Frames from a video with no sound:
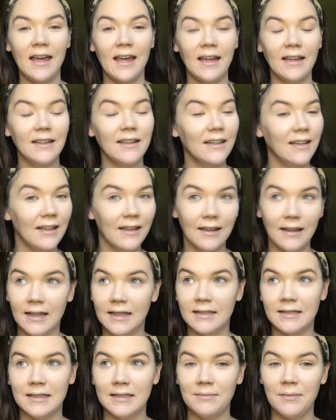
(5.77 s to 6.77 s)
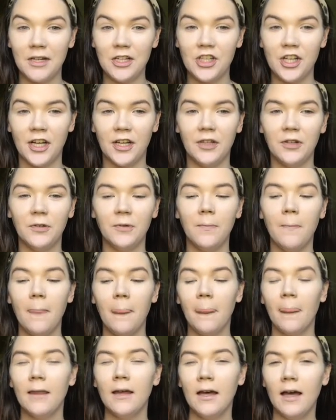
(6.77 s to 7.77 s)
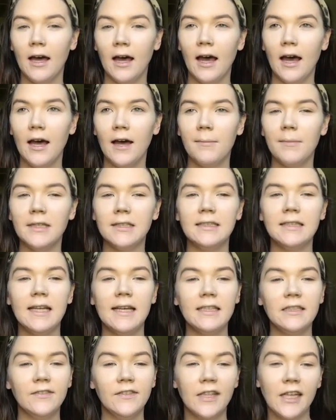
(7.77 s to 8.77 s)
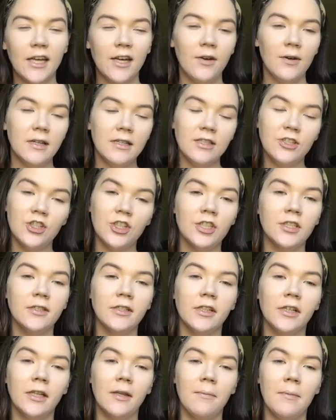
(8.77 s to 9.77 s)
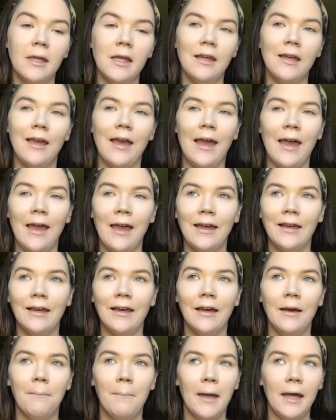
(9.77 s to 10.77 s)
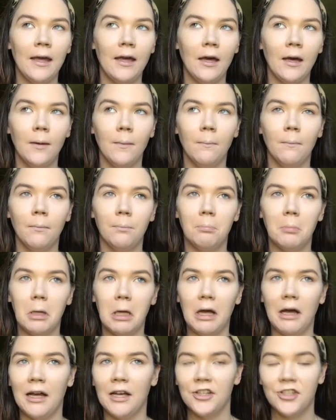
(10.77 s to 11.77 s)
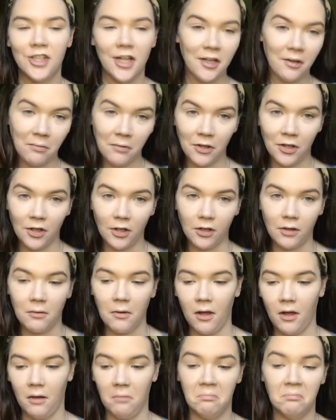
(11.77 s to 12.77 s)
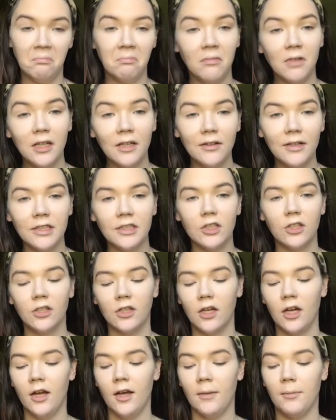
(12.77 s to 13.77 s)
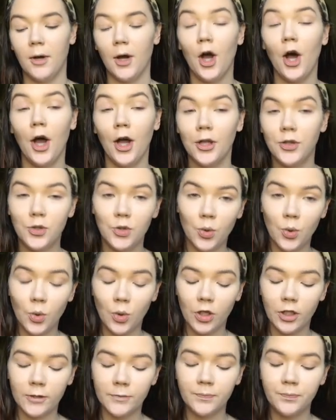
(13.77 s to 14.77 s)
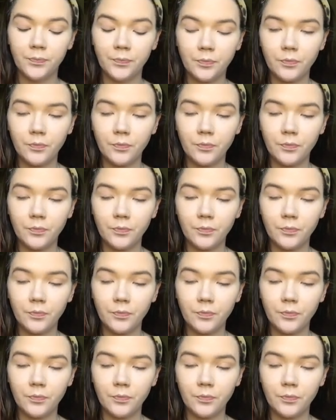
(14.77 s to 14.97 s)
and this is my channel. Today's video is just going to be a makeup, eyeshadow look, a contour.